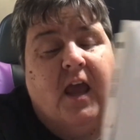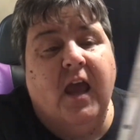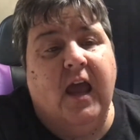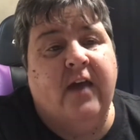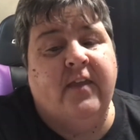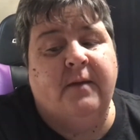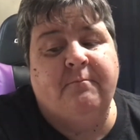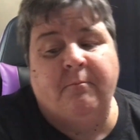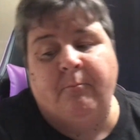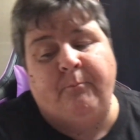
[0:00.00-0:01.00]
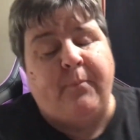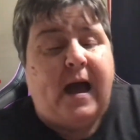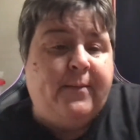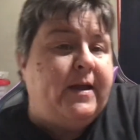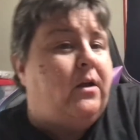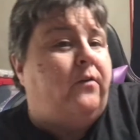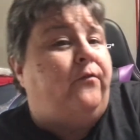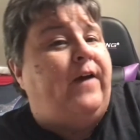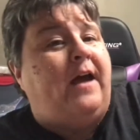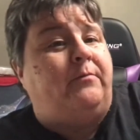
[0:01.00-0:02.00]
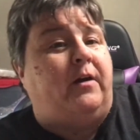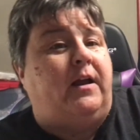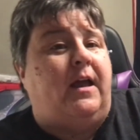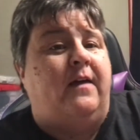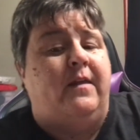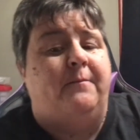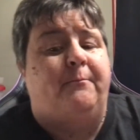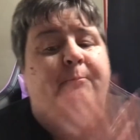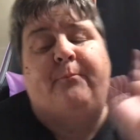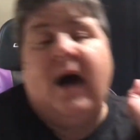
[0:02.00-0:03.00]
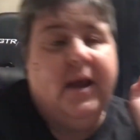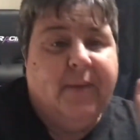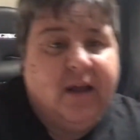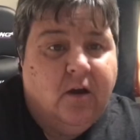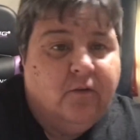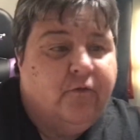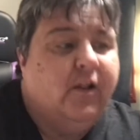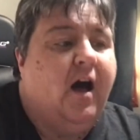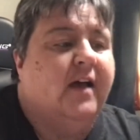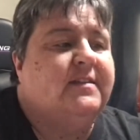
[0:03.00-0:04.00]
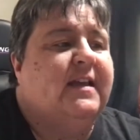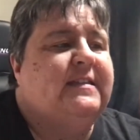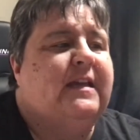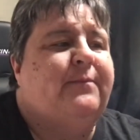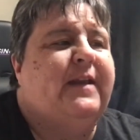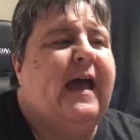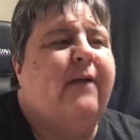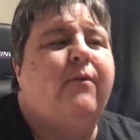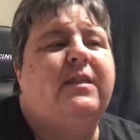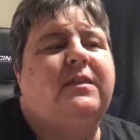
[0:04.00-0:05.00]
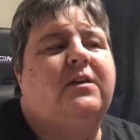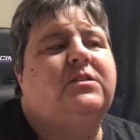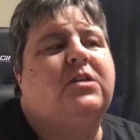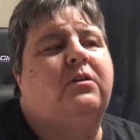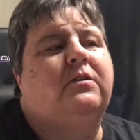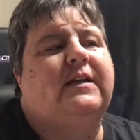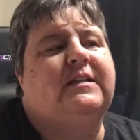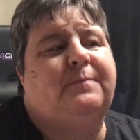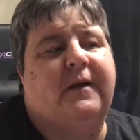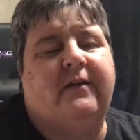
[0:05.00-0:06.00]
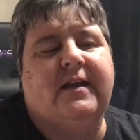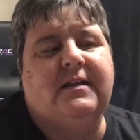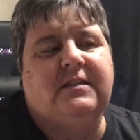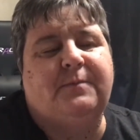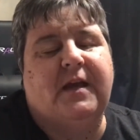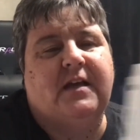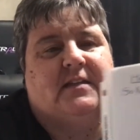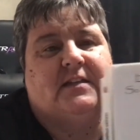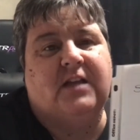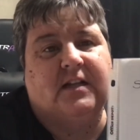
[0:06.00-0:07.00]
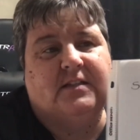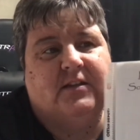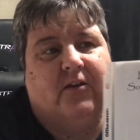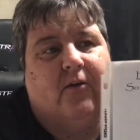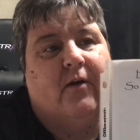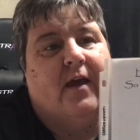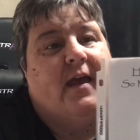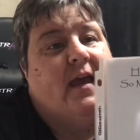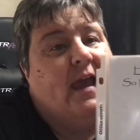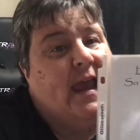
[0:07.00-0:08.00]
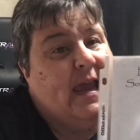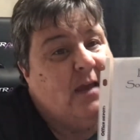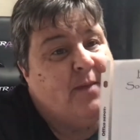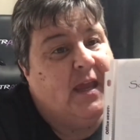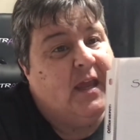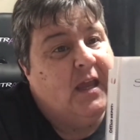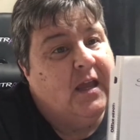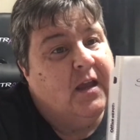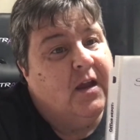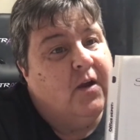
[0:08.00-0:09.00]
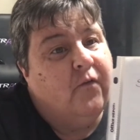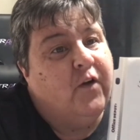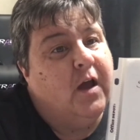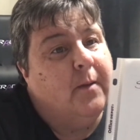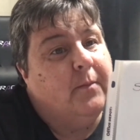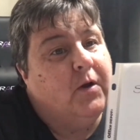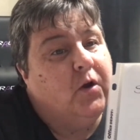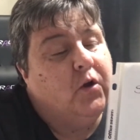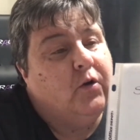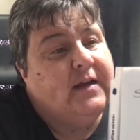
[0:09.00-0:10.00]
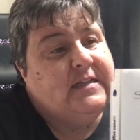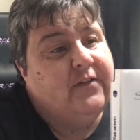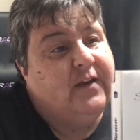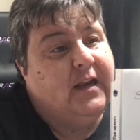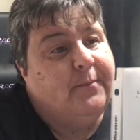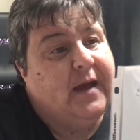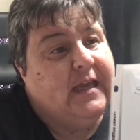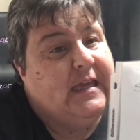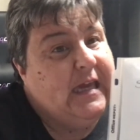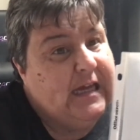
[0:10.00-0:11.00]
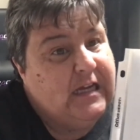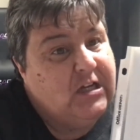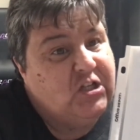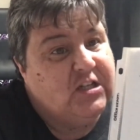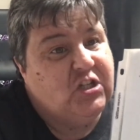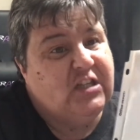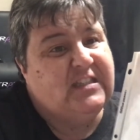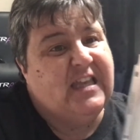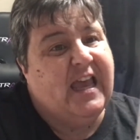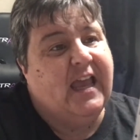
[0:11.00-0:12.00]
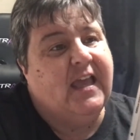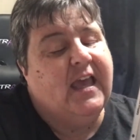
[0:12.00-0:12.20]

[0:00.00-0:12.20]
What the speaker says: and then buy my own fabric and then buy my own floss. I said, but I want the total experience, because I talked to Amy from Creativity by Gidge, and she's like,